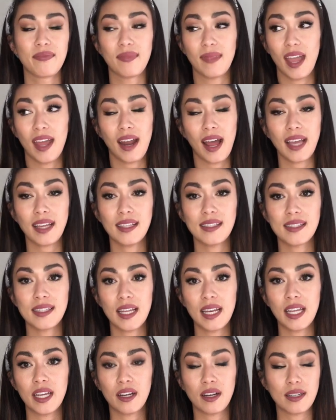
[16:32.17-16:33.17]
And I can sit
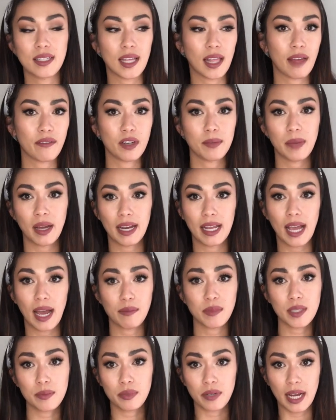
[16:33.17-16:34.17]
here and tell everybody I'm
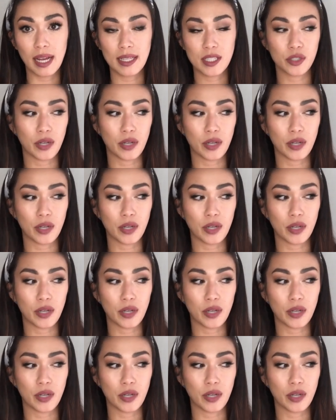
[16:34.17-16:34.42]
depressed,